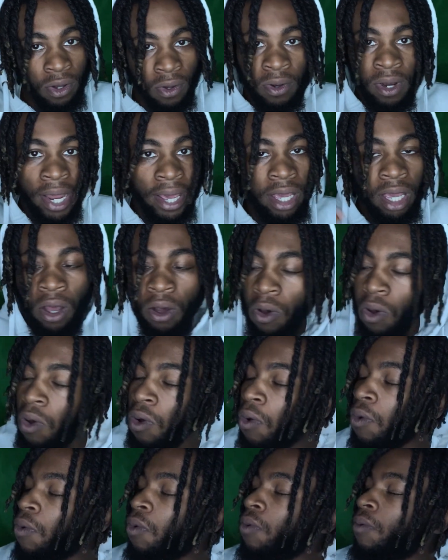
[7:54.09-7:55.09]
Like,
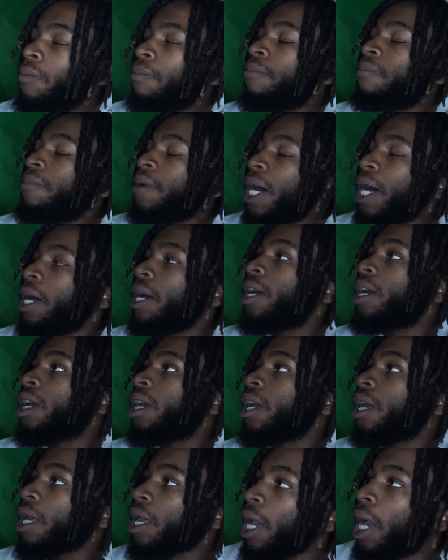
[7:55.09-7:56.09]
oh my
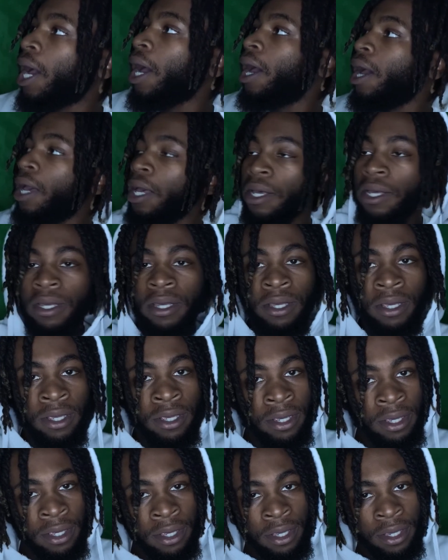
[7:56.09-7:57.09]
God.
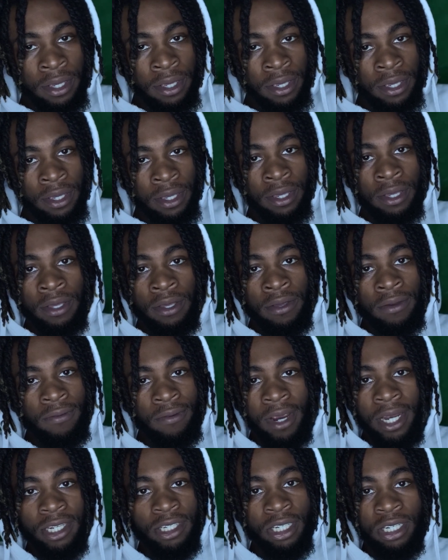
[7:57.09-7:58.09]

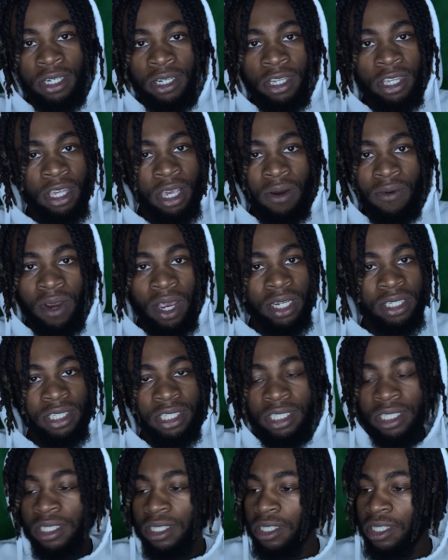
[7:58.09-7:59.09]
Rich, you're
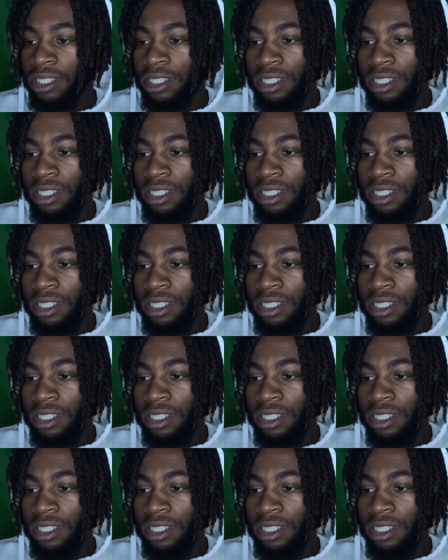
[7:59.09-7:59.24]
rich.